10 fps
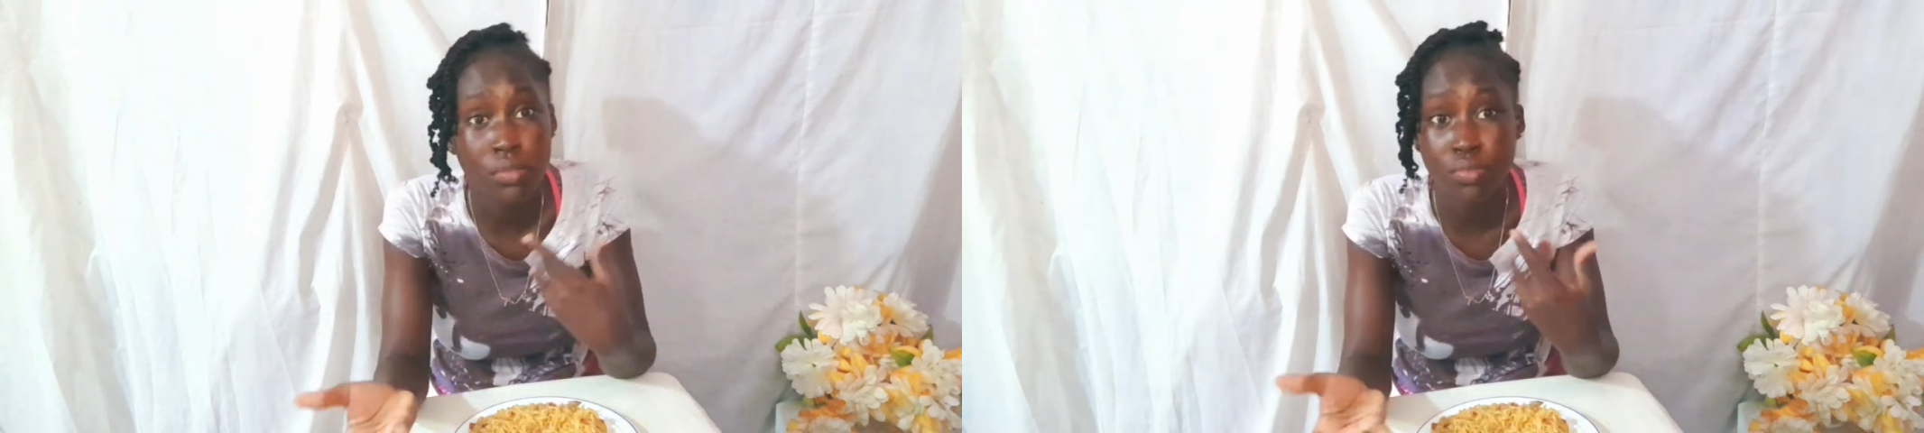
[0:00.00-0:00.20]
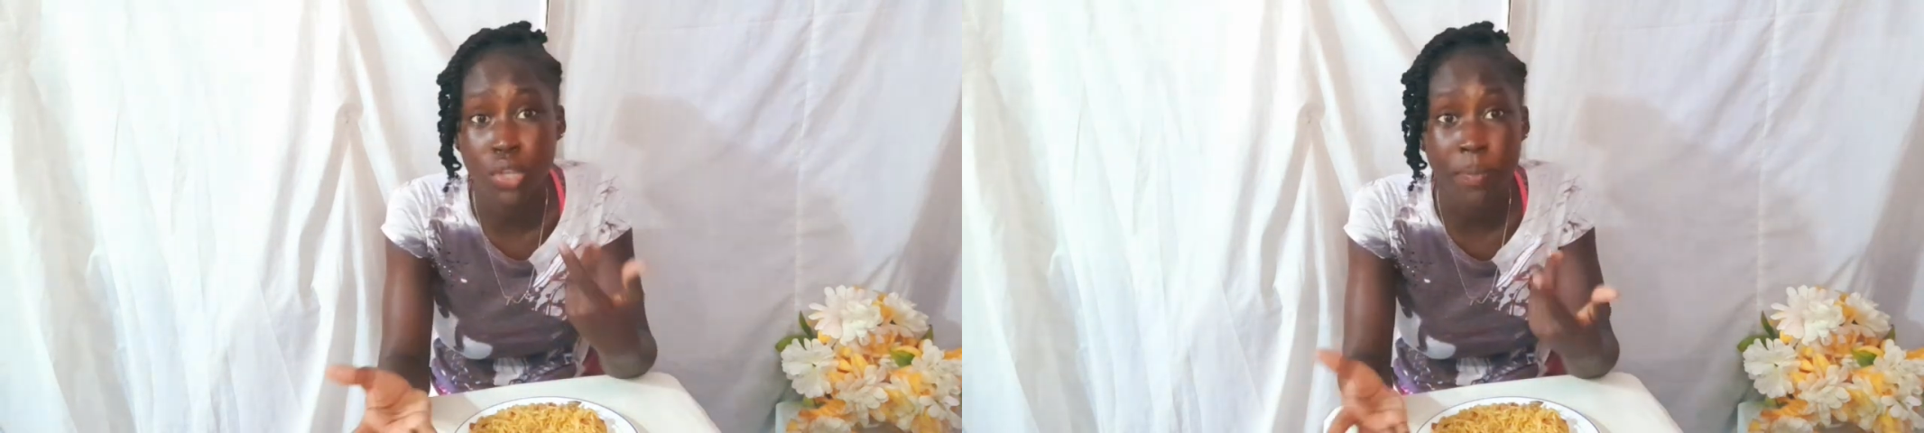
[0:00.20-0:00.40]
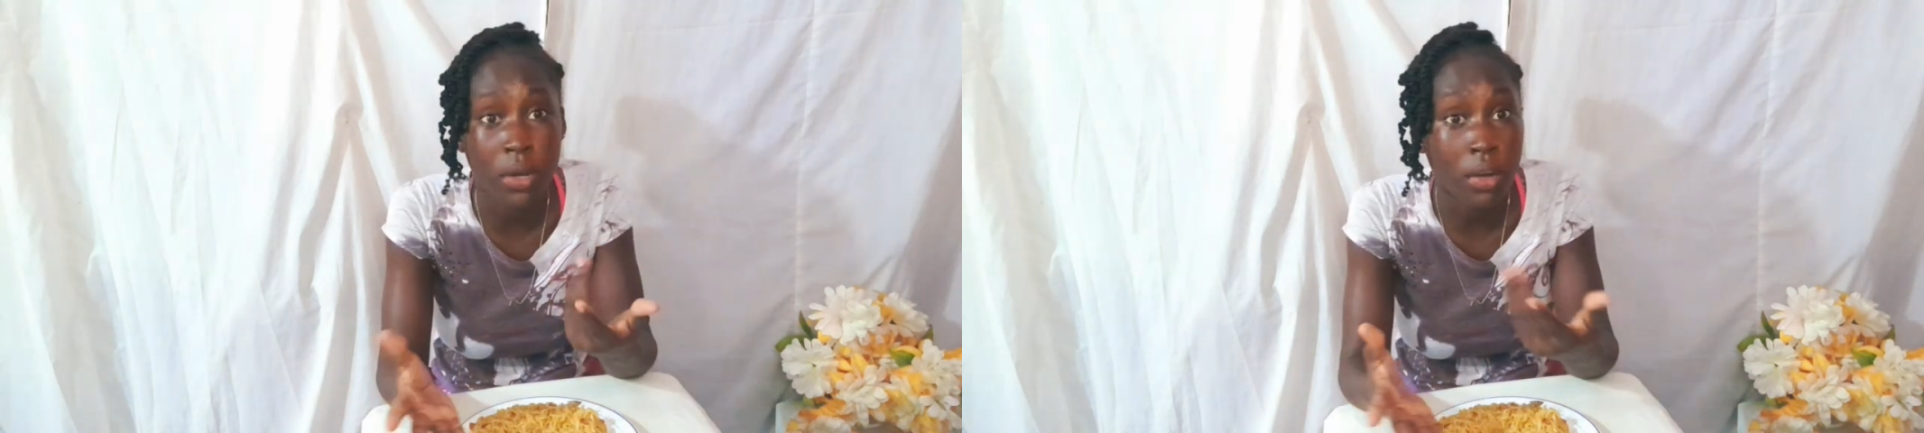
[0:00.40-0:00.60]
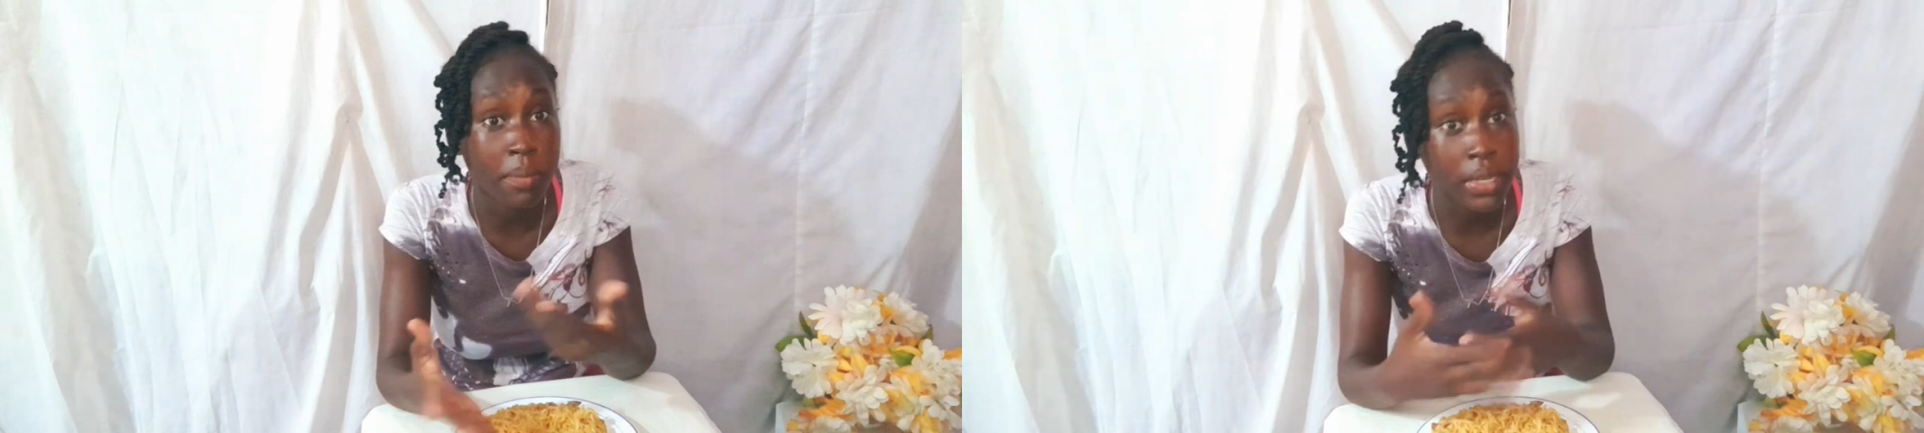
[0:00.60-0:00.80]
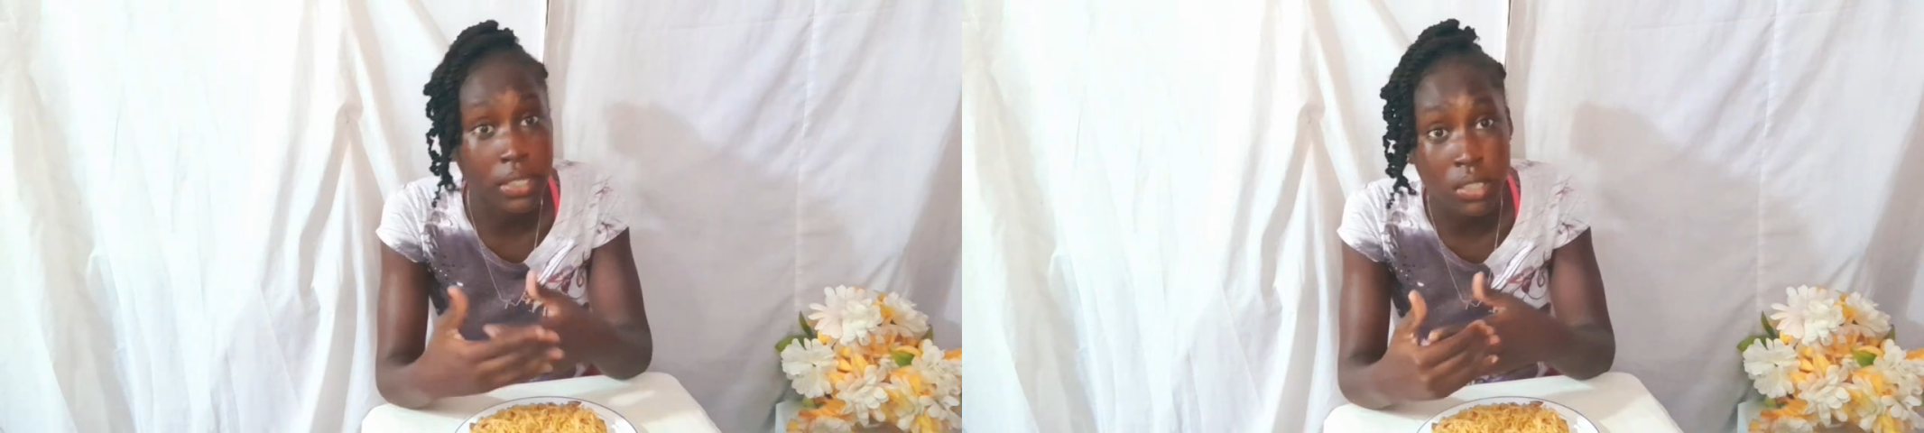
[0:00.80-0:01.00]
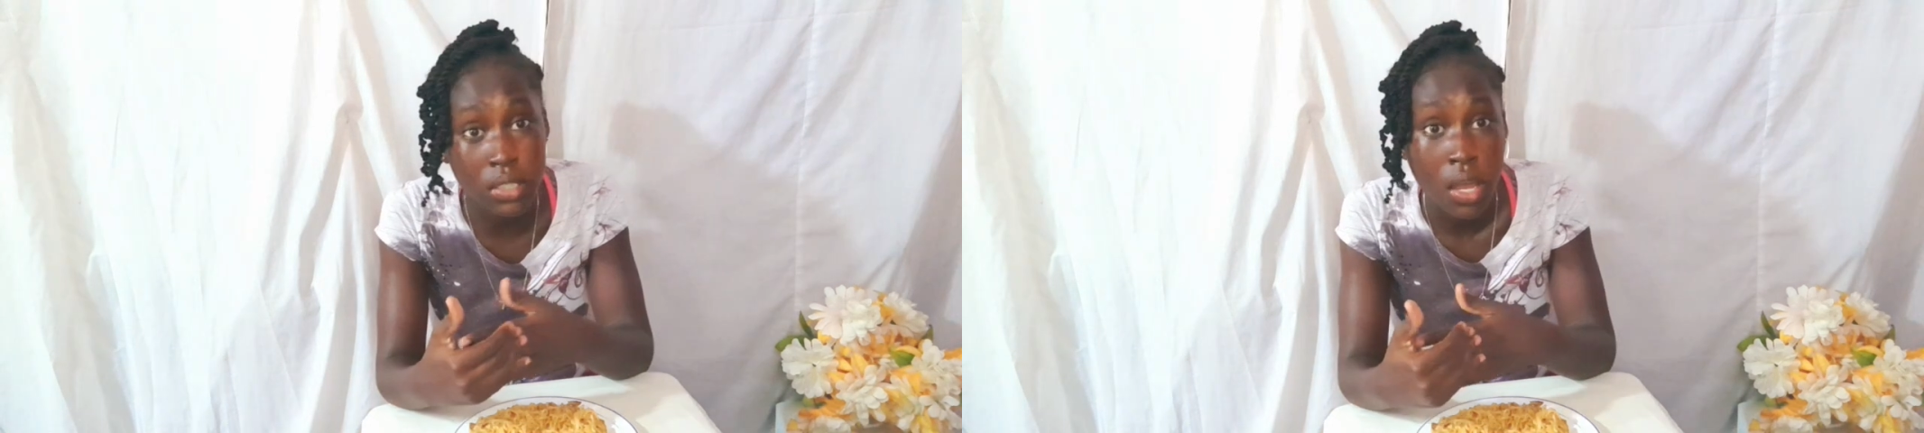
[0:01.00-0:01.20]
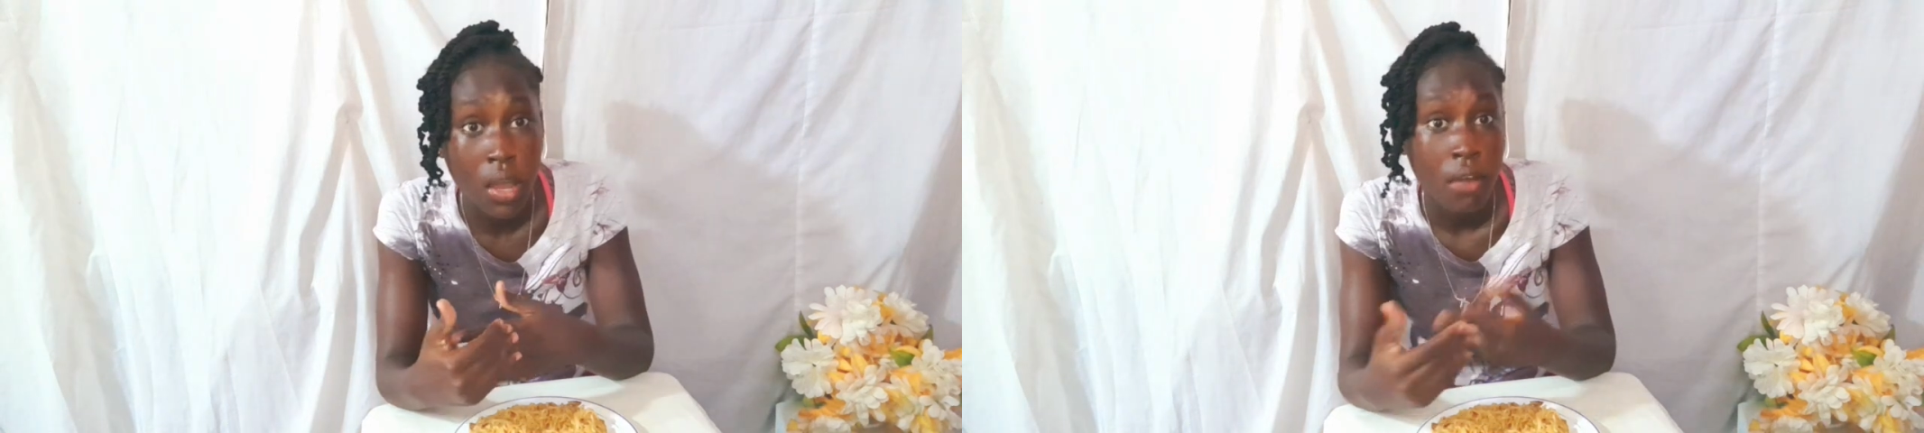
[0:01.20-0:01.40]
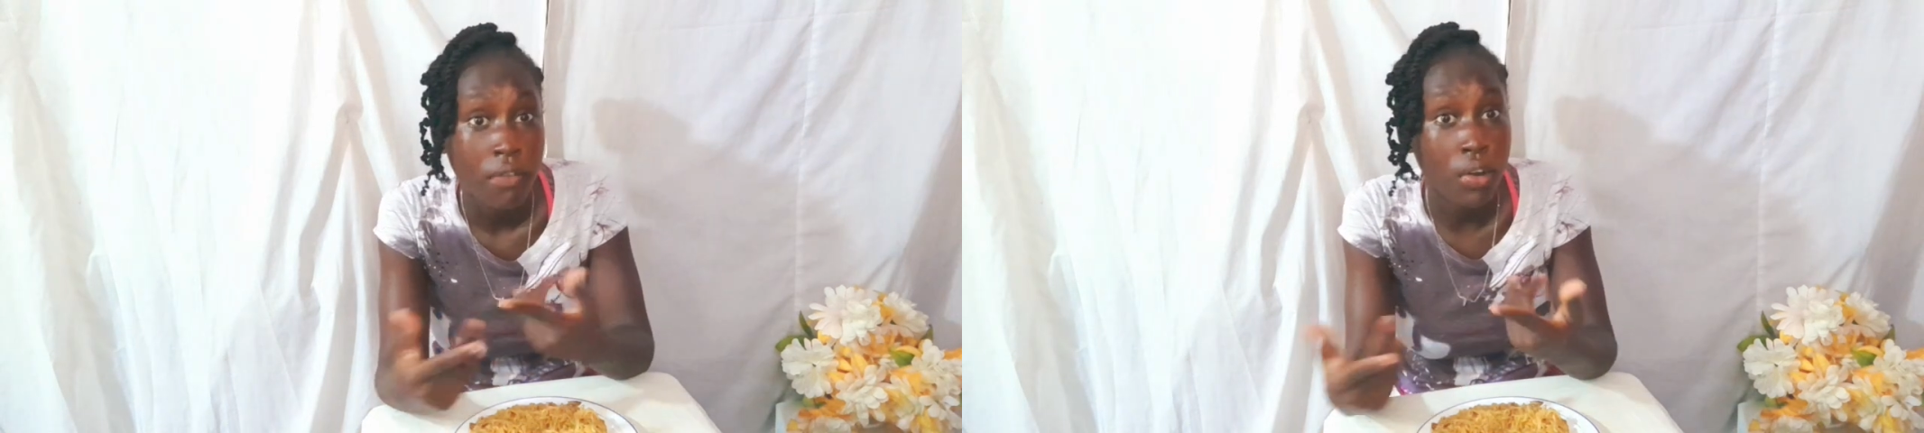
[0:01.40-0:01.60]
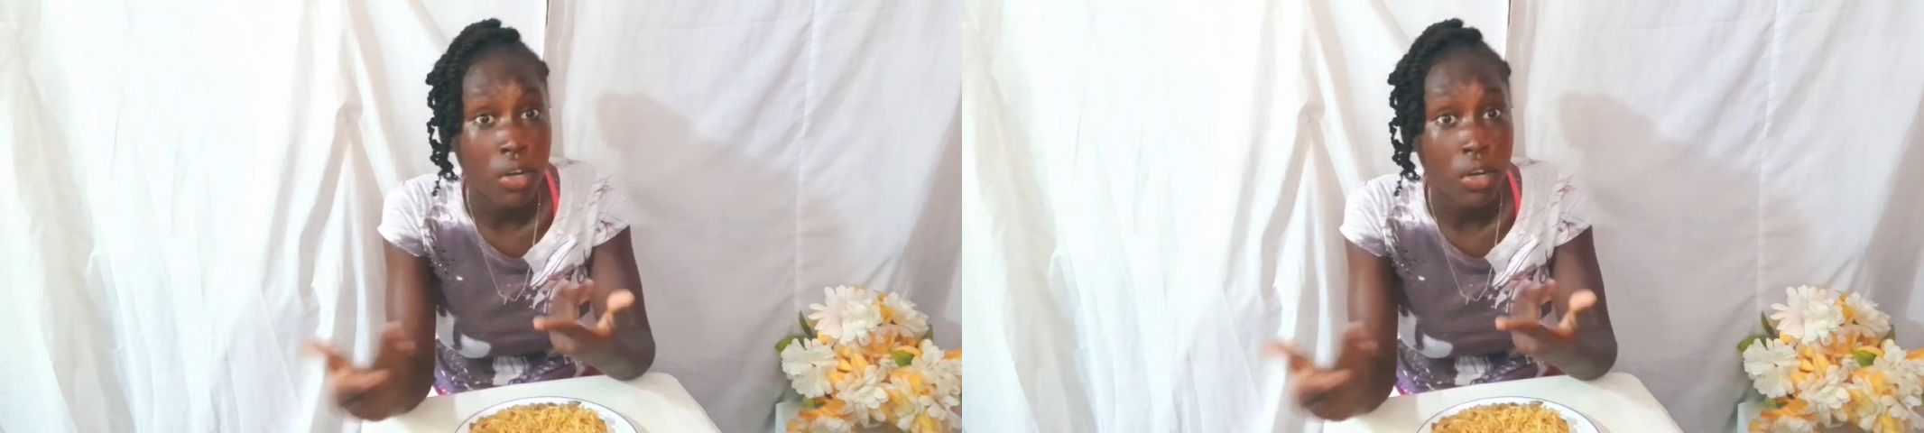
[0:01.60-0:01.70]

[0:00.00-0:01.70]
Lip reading: Drop a comment for